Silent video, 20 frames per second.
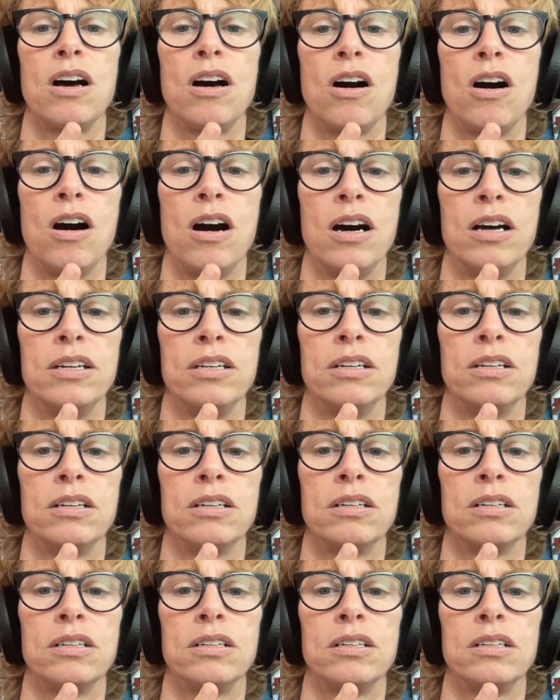on
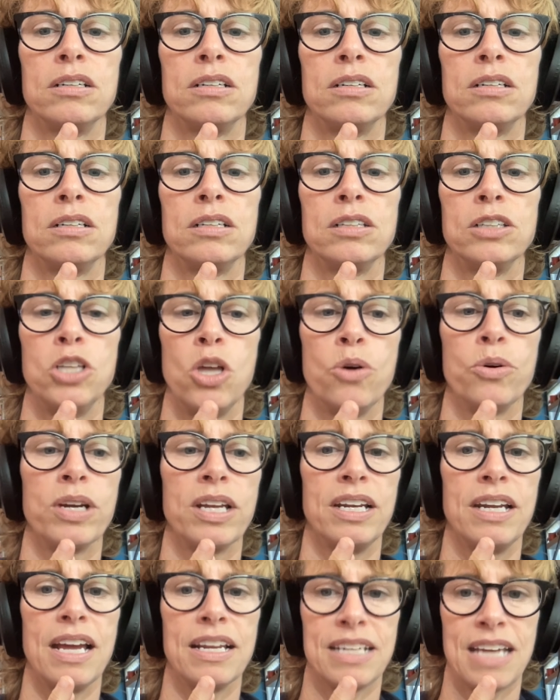
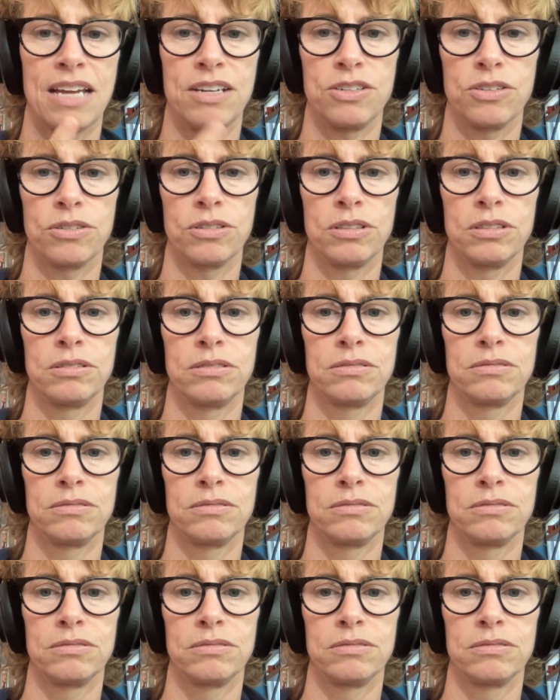Logan and Kendall.